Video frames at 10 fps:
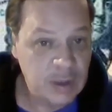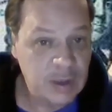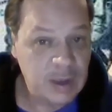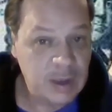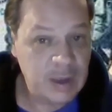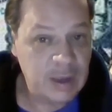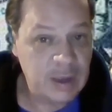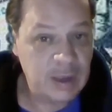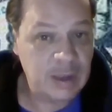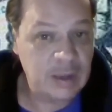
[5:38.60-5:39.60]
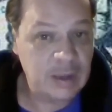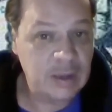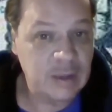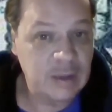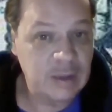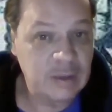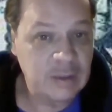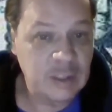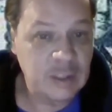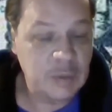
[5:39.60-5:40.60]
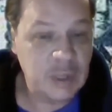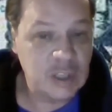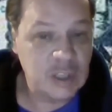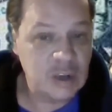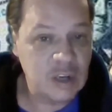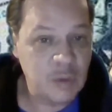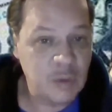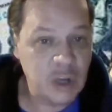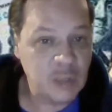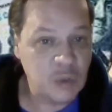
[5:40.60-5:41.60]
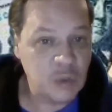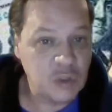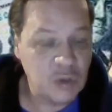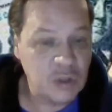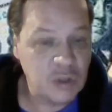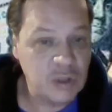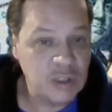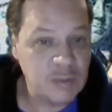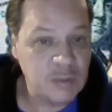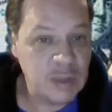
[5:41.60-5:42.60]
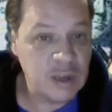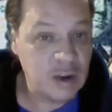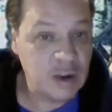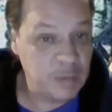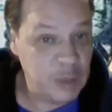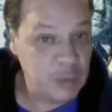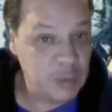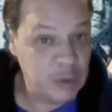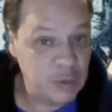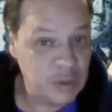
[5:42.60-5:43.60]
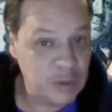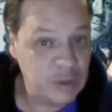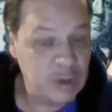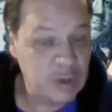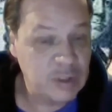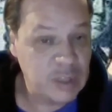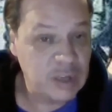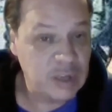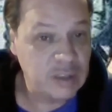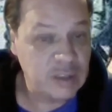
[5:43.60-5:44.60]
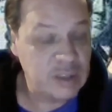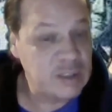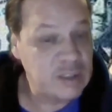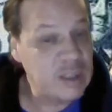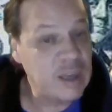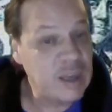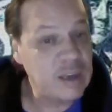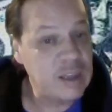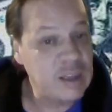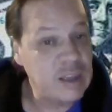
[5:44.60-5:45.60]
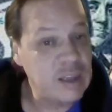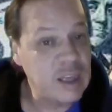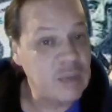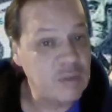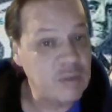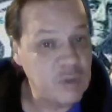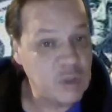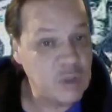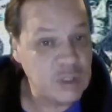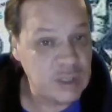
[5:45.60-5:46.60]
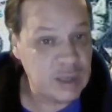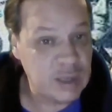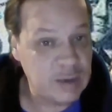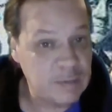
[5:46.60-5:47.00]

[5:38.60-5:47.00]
And just because our import and export is doing good doesn't mean that our people are doing good. And our Senate does not see that, and they refuse to see that.